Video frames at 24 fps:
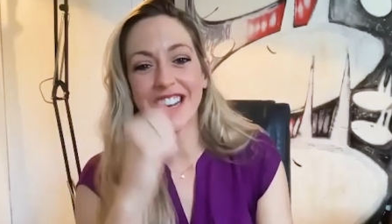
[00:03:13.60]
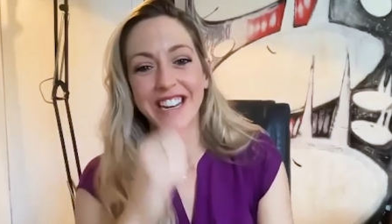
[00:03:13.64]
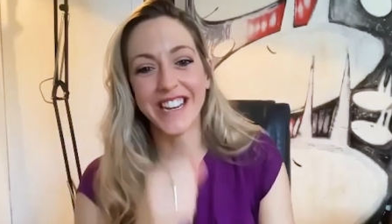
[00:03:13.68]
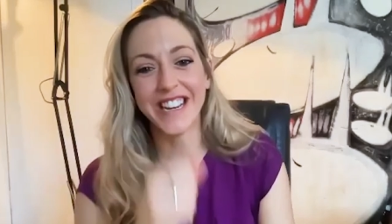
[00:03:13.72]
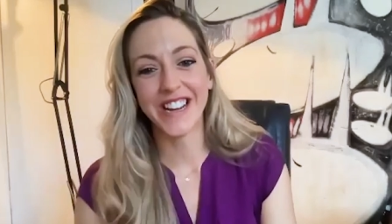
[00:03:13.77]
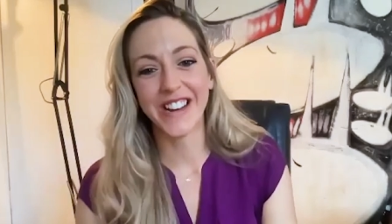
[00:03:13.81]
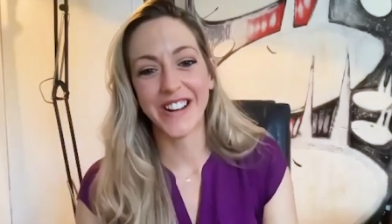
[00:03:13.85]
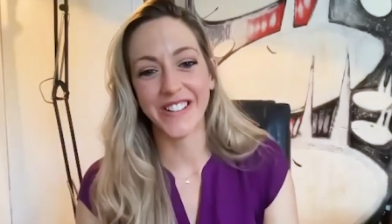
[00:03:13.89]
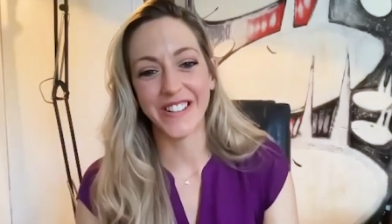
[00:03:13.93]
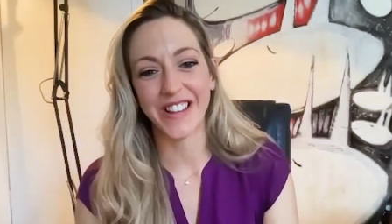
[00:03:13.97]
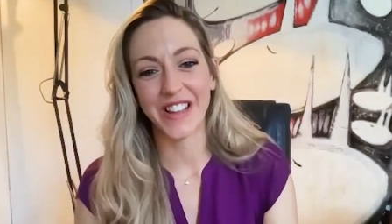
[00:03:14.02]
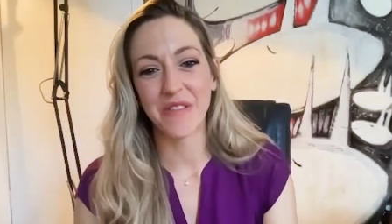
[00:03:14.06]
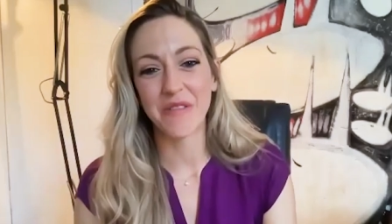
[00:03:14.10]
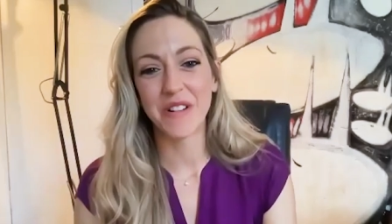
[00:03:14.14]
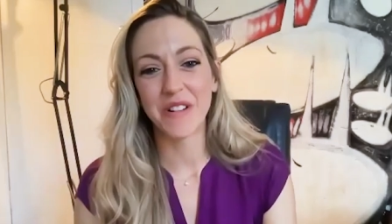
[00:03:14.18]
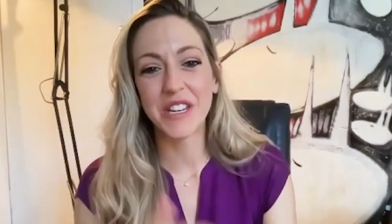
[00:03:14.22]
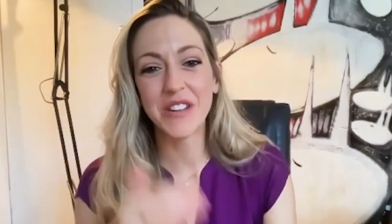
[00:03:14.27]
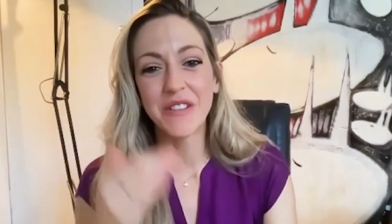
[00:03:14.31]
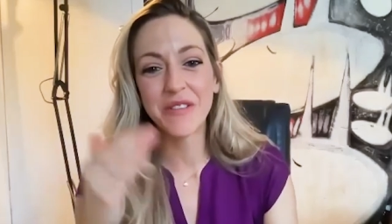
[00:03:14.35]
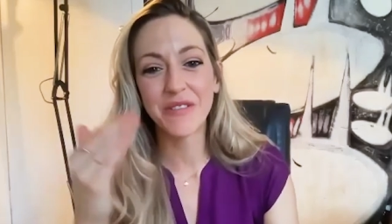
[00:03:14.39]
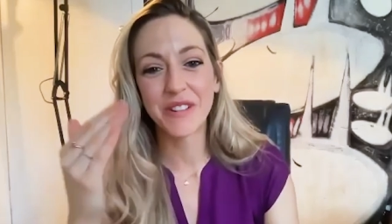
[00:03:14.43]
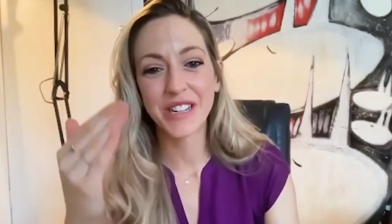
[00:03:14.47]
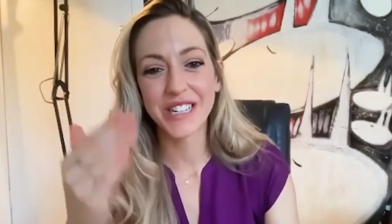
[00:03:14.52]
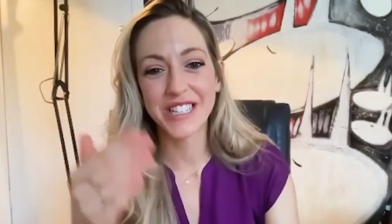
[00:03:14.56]
to know. Like when
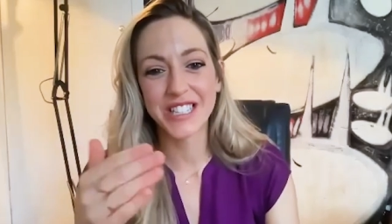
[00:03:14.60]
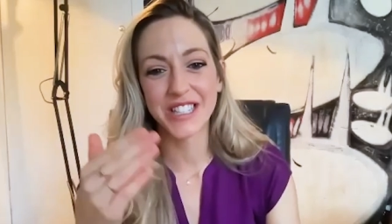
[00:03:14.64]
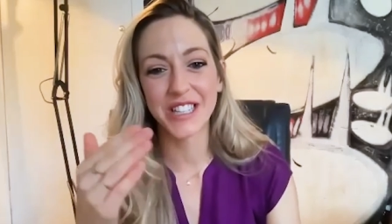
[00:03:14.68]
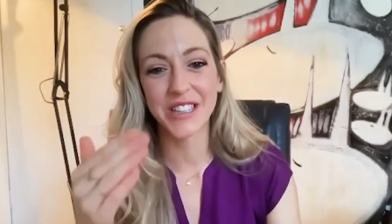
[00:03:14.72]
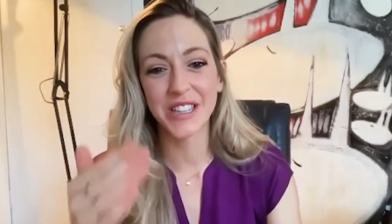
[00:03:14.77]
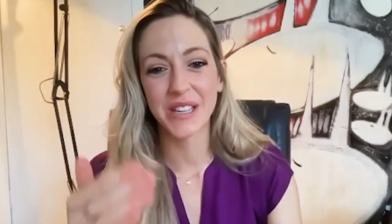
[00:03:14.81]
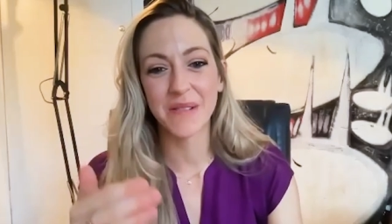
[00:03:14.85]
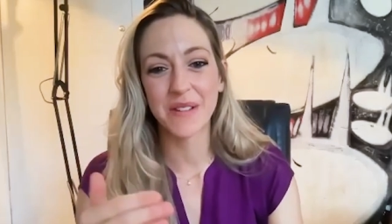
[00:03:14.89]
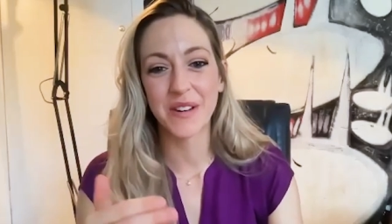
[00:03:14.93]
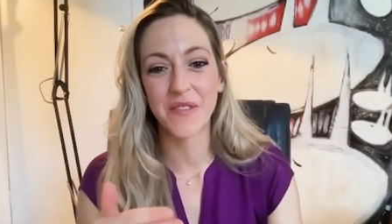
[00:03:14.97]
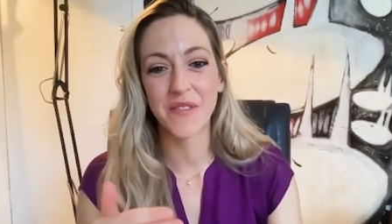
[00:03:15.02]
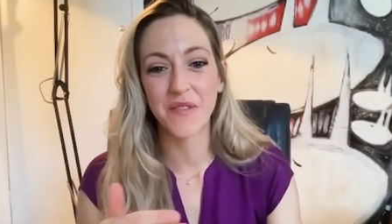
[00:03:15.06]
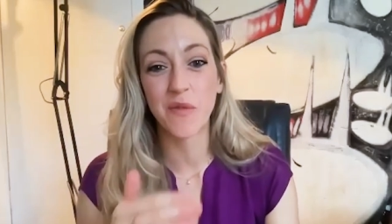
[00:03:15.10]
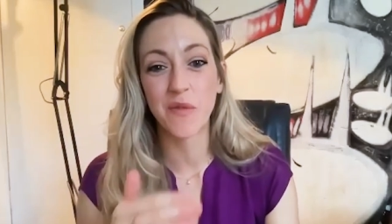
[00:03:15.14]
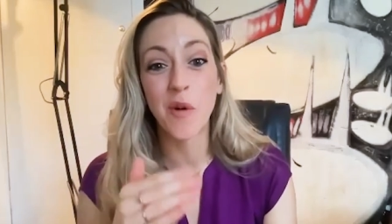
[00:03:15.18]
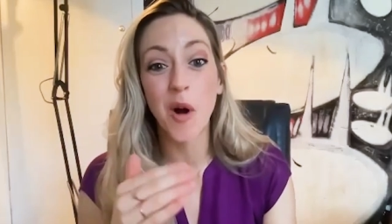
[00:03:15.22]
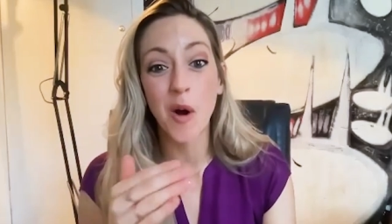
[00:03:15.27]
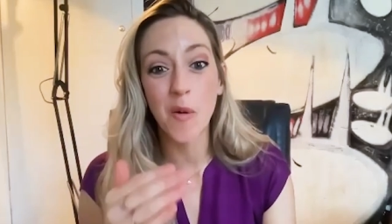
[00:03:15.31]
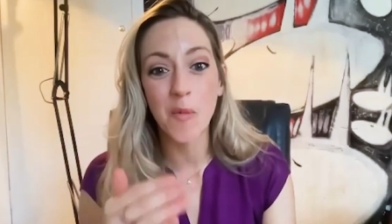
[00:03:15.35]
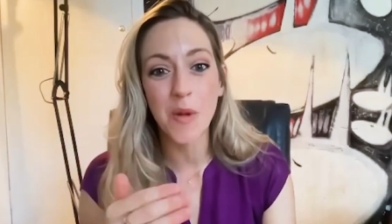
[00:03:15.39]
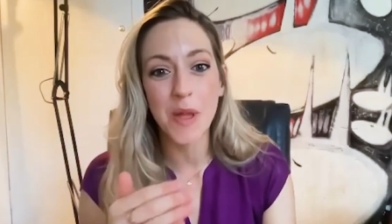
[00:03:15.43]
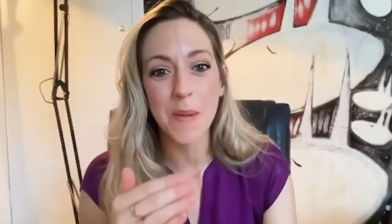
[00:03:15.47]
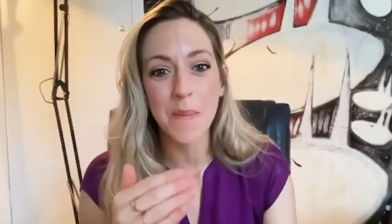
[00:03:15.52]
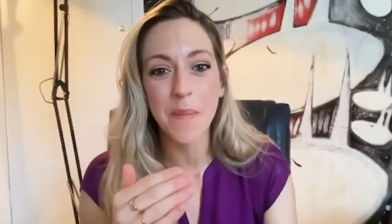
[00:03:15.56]
you reach the limit of
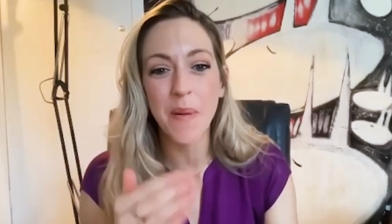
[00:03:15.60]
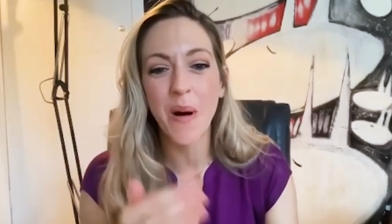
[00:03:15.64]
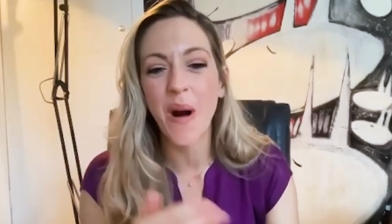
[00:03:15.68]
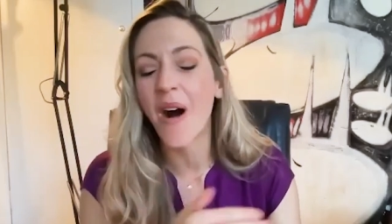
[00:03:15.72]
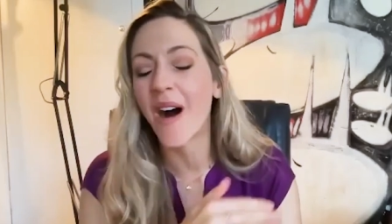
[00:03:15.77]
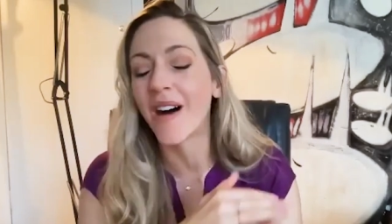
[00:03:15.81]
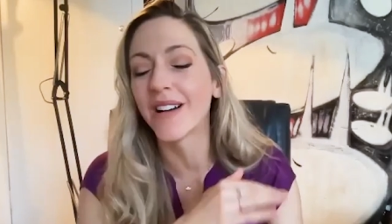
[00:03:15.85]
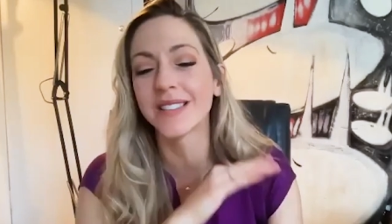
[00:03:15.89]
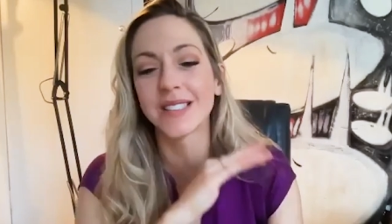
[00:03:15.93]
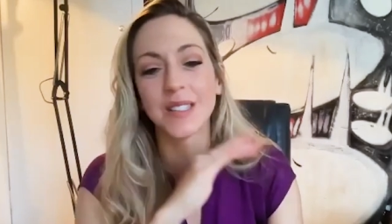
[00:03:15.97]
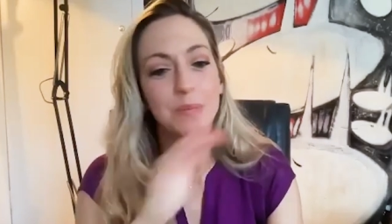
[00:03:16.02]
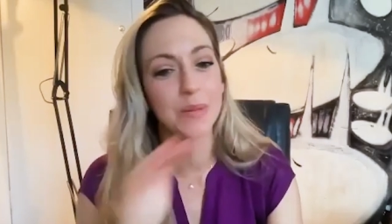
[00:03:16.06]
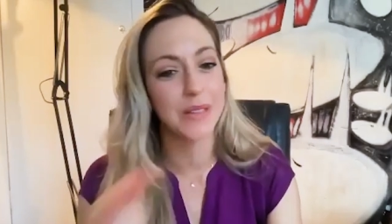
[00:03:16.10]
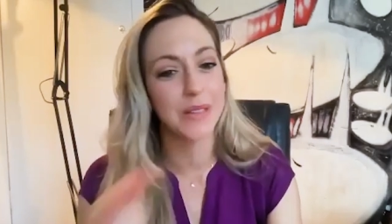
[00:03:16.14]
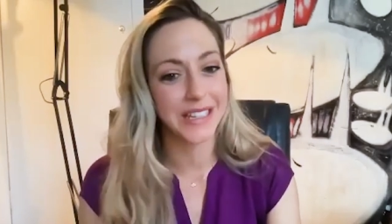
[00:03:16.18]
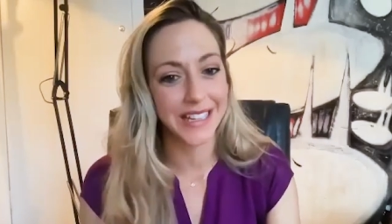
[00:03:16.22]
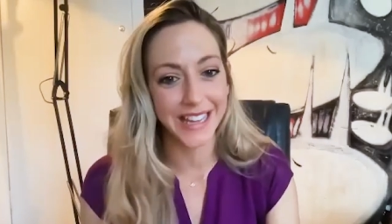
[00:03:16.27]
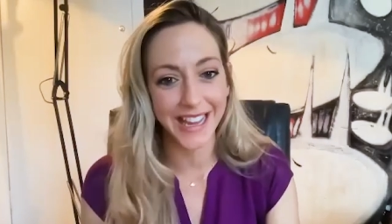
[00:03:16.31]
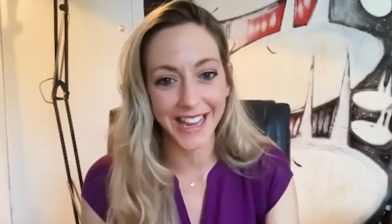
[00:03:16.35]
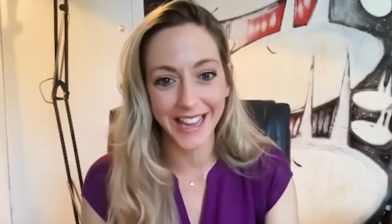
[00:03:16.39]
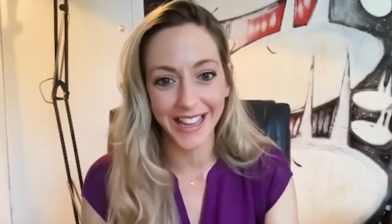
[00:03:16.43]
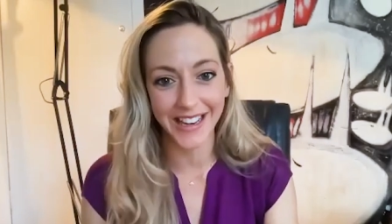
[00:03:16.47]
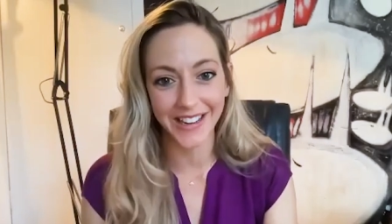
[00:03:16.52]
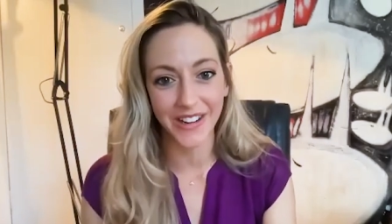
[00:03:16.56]
what we possibly
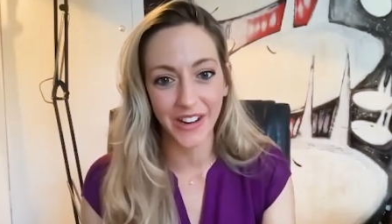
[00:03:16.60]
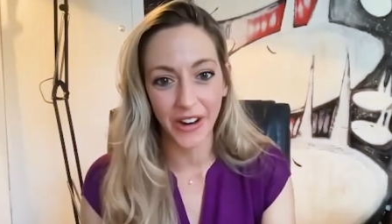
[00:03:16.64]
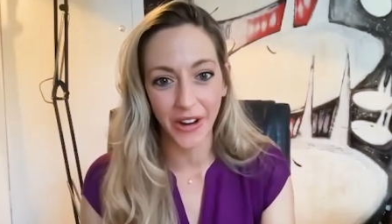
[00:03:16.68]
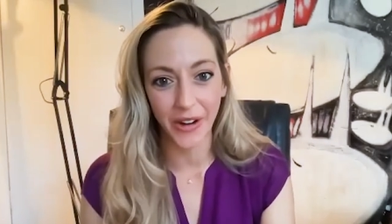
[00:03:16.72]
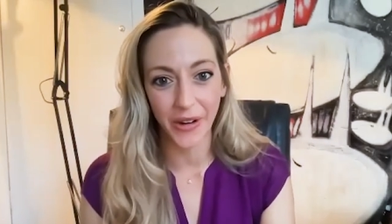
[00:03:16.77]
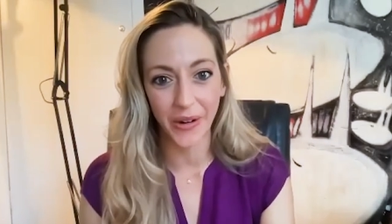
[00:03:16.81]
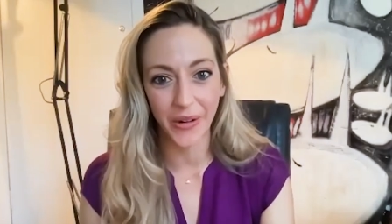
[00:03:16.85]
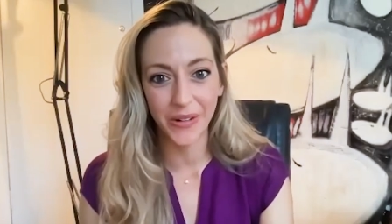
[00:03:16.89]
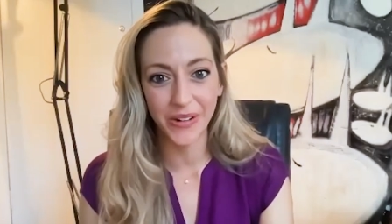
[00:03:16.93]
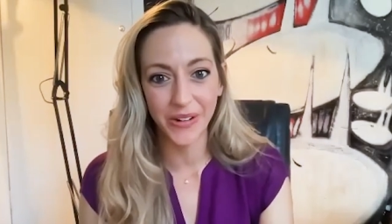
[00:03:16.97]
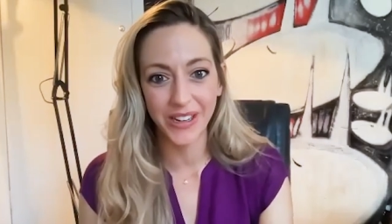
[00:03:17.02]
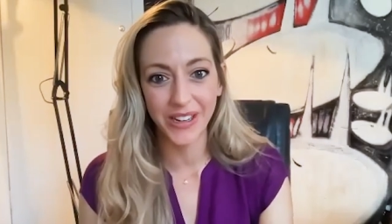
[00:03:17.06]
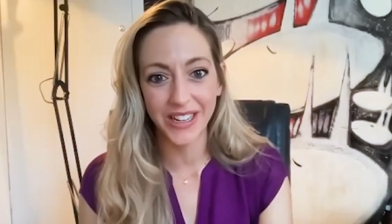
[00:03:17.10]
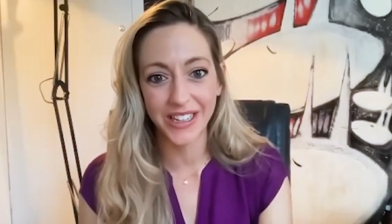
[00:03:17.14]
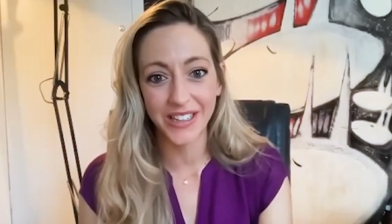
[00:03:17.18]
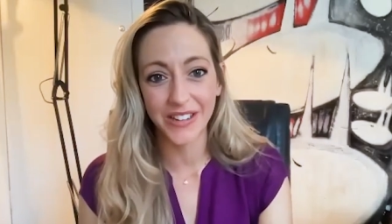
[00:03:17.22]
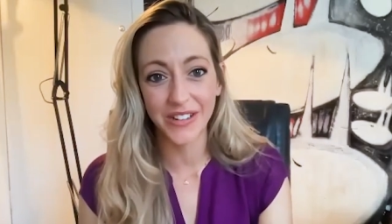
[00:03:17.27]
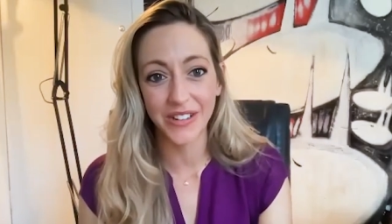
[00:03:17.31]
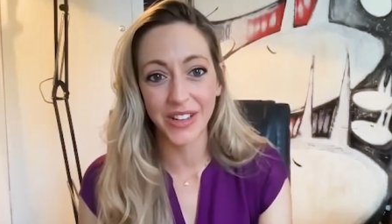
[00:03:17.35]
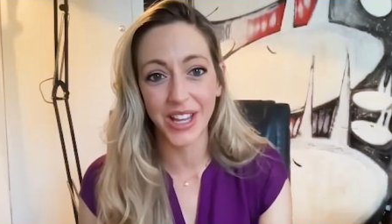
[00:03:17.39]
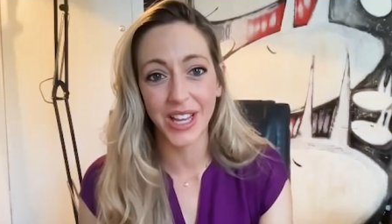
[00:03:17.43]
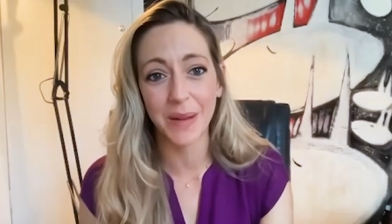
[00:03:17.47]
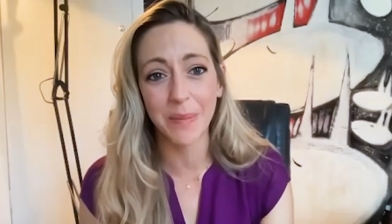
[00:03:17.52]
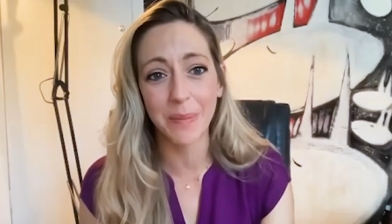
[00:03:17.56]
can know, and
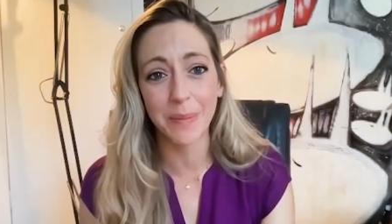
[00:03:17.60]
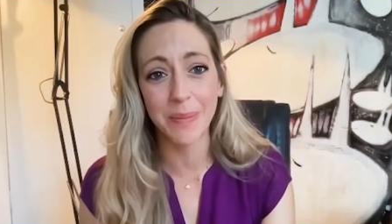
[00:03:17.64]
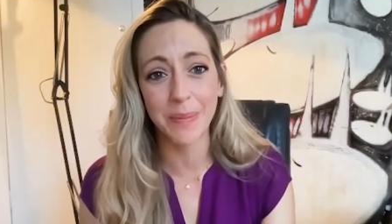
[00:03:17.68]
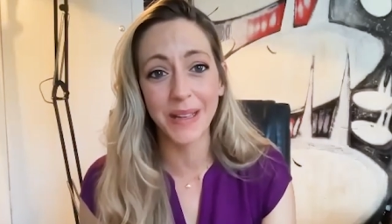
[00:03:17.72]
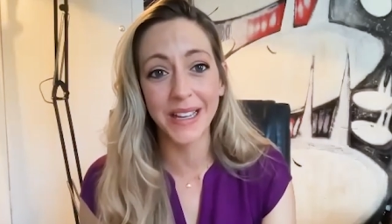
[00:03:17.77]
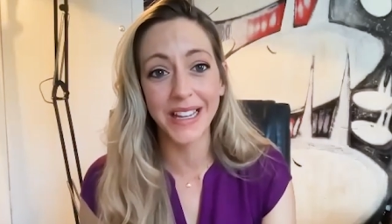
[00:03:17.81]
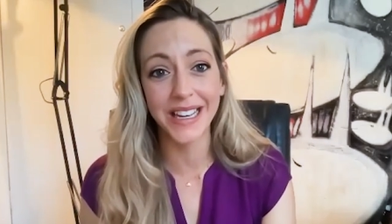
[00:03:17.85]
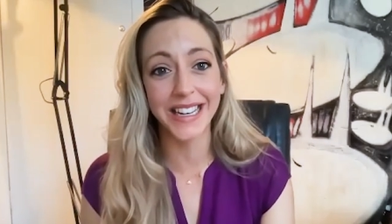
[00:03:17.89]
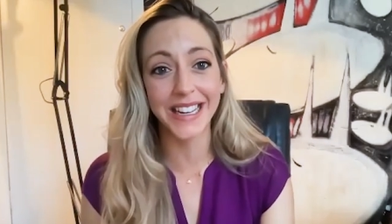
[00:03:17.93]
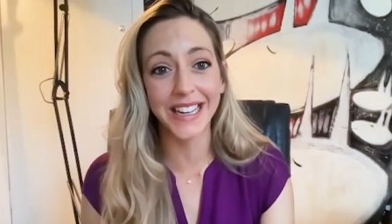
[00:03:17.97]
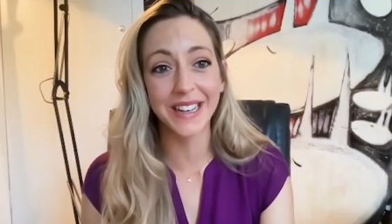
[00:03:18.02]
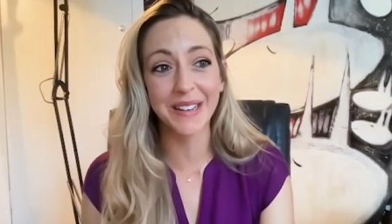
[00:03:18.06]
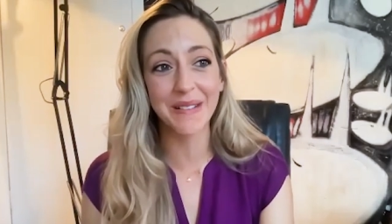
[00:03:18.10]
you're like, but,